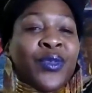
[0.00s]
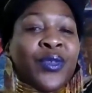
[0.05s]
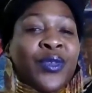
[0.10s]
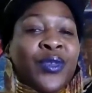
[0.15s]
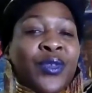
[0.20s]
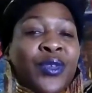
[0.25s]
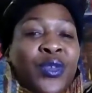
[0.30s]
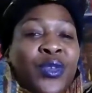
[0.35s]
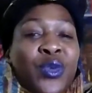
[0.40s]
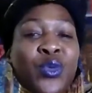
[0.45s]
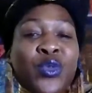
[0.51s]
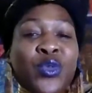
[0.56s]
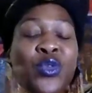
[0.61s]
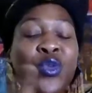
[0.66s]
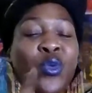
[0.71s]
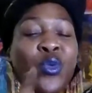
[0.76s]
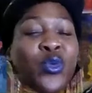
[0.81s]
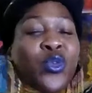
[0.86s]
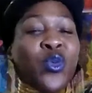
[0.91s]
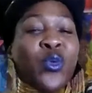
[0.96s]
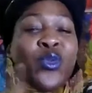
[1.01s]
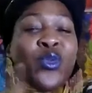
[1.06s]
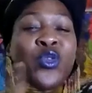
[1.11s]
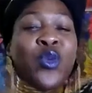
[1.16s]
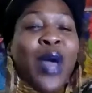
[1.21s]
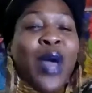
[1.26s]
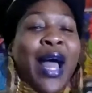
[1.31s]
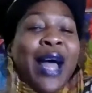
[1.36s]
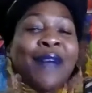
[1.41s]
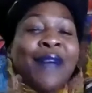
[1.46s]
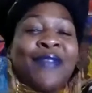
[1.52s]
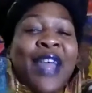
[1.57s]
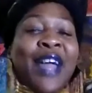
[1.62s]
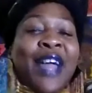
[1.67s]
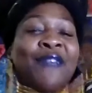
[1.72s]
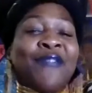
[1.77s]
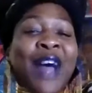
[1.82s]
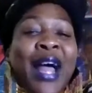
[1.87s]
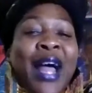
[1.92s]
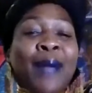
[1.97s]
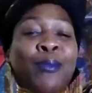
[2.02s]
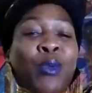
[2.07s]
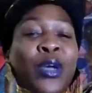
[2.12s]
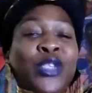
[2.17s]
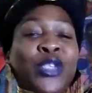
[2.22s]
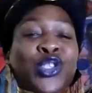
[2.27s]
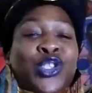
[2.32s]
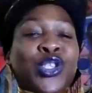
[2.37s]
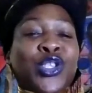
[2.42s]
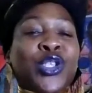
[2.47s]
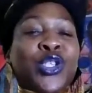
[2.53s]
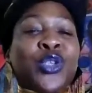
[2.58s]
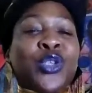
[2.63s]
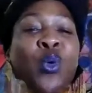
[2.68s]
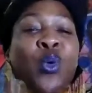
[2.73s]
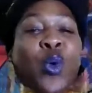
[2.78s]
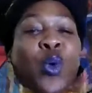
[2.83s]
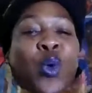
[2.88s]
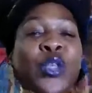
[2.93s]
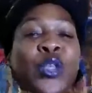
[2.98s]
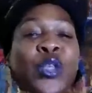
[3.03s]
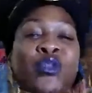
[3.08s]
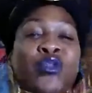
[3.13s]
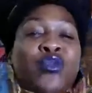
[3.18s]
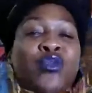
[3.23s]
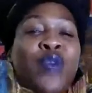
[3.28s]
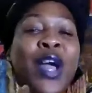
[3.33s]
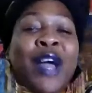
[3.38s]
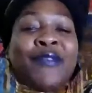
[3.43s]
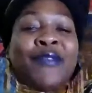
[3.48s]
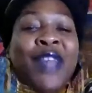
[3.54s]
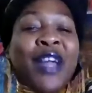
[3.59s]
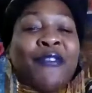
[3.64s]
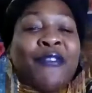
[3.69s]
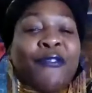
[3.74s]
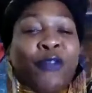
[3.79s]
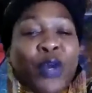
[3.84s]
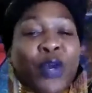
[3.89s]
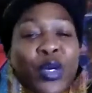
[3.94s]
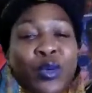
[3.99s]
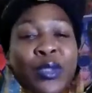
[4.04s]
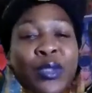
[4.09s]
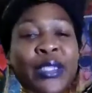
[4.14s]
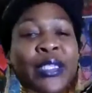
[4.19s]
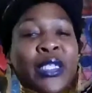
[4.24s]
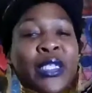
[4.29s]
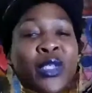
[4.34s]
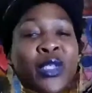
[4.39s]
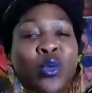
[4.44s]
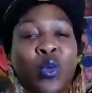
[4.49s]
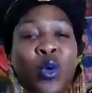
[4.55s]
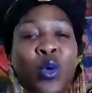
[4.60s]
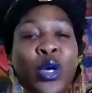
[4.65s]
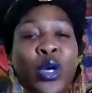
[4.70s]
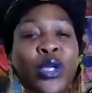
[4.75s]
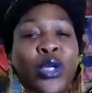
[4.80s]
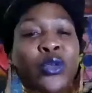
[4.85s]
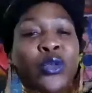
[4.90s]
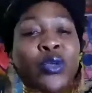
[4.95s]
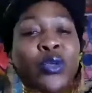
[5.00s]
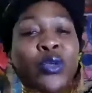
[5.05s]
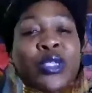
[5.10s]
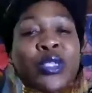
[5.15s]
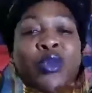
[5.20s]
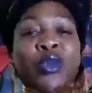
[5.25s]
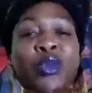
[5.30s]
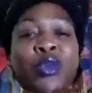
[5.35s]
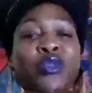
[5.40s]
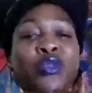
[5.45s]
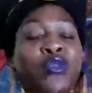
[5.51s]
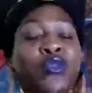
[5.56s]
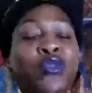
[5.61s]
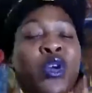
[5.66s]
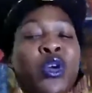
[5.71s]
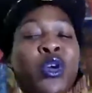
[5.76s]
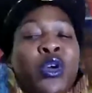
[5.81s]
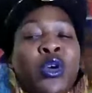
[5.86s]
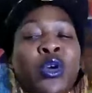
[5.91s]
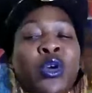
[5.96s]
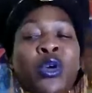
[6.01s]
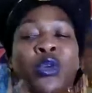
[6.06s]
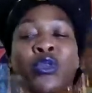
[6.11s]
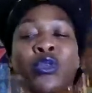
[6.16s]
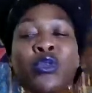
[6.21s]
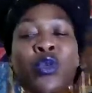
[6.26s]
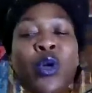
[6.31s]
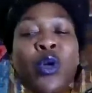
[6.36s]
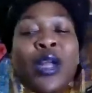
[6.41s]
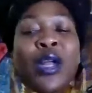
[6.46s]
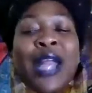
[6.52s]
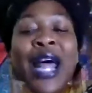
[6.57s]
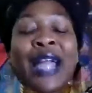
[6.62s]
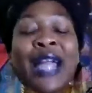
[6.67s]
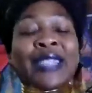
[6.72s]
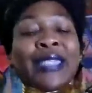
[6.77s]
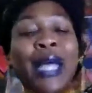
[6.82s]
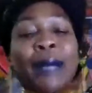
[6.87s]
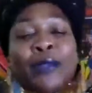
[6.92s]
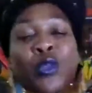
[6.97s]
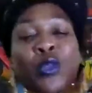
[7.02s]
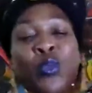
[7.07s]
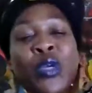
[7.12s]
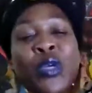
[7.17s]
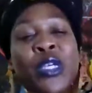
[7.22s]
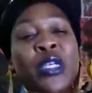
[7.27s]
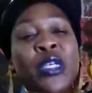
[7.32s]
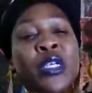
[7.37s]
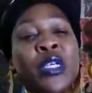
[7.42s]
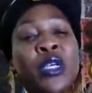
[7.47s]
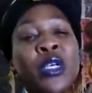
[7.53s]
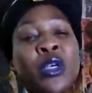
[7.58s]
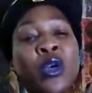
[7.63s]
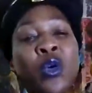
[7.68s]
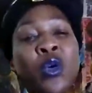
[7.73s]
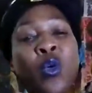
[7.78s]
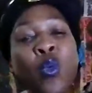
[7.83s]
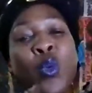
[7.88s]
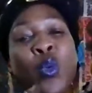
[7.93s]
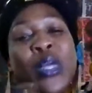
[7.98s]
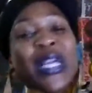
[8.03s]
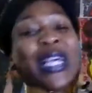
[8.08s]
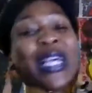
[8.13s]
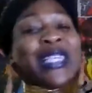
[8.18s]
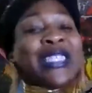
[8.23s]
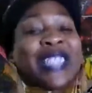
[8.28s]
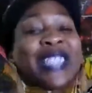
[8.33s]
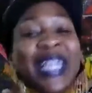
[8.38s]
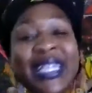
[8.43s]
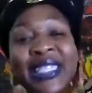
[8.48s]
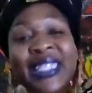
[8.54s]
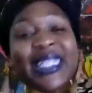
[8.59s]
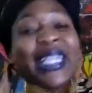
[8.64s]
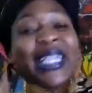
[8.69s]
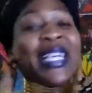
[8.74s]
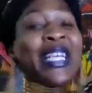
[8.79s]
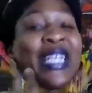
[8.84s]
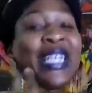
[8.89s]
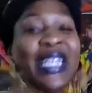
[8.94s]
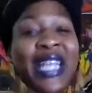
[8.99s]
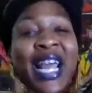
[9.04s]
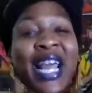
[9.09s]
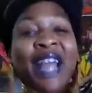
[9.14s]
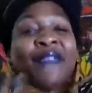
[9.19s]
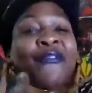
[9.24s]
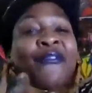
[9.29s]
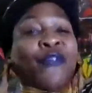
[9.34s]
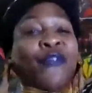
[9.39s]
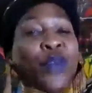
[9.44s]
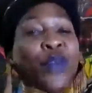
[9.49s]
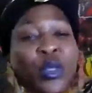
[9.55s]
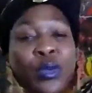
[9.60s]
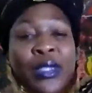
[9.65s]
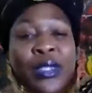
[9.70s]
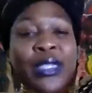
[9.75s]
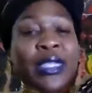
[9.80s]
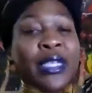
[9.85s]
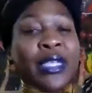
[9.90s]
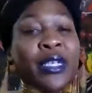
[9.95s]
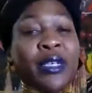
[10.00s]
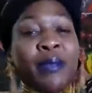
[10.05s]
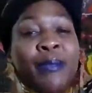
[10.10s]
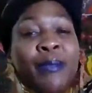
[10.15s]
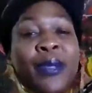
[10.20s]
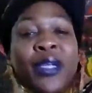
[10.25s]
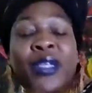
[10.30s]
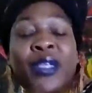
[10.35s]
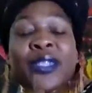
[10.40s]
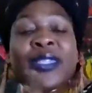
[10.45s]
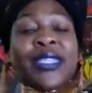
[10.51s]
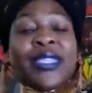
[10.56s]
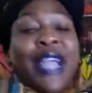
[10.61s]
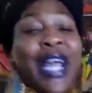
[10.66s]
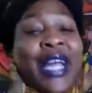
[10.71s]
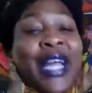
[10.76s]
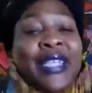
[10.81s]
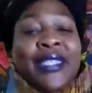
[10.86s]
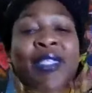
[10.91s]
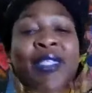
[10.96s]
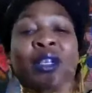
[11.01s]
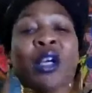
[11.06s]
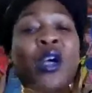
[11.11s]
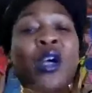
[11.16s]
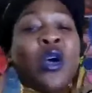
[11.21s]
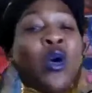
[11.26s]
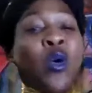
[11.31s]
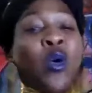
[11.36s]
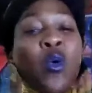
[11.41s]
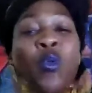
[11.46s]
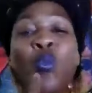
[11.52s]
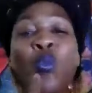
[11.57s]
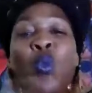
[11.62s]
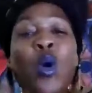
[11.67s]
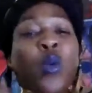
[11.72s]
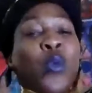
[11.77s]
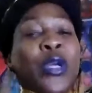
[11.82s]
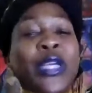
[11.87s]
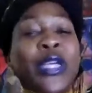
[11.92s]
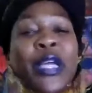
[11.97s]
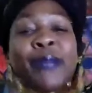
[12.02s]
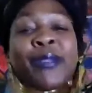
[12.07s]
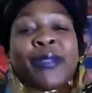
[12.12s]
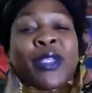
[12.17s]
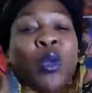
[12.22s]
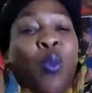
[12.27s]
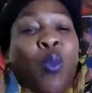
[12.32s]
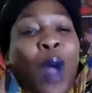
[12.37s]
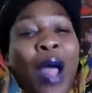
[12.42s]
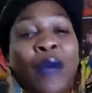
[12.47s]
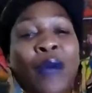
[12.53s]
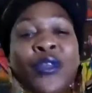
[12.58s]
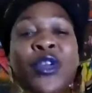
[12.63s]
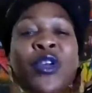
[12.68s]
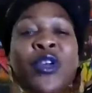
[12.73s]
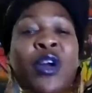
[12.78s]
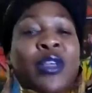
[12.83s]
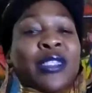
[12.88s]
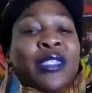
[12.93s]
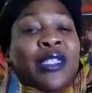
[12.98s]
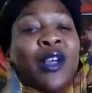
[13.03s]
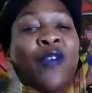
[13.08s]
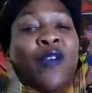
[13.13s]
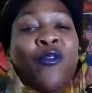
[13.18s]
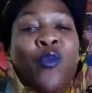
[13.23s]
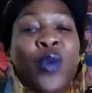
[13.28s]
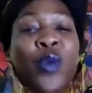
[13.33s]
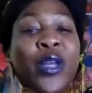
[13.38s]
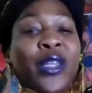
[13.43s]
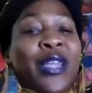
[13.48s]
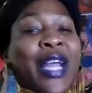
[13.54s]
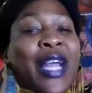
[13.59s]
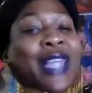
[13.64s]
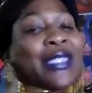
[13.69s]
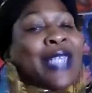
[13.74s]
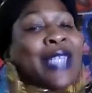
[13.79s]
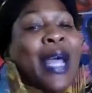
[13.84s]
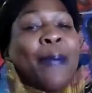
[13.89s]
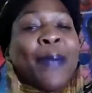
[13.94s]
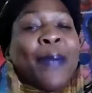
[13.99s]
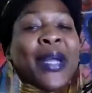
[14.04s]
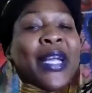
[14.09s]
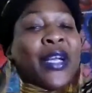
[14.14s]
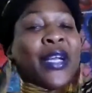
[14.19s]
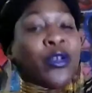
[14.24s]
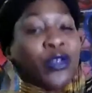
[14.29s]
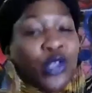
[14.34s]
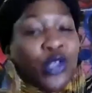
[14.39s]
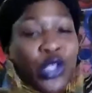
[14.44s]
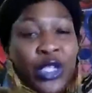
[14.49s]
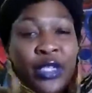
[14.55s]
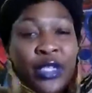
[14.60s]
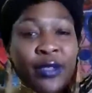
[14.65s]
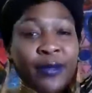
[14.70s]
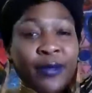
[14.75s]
You have that vibration on you. You have that frequency on you. And so a lot of times we exist in that frequency because that's what we keep surrounding ourselves with, that type of energy.